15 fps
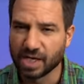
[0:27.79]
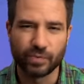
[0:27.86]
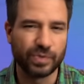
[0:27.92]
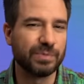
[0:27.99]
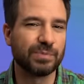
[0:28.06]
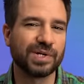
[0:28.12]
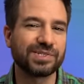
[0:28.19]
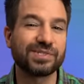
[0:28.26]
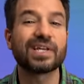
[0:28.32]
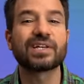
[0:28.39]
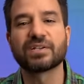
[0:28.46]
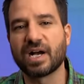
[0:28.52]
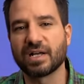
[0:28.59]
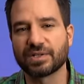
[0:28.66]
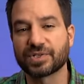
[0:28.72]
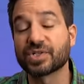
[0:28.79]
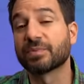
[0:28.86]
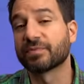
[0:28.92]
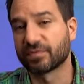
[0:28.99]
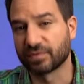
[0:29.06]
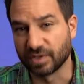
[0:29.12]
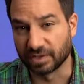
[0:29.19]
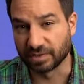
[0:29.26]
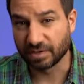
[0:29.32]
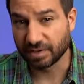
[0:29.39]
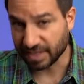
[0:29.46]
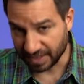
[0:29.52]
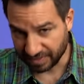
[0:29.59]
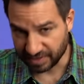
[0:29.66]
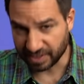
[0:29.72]
we must acknowledge up front
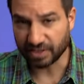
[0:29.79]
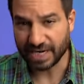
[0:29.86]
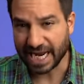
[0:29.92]
that there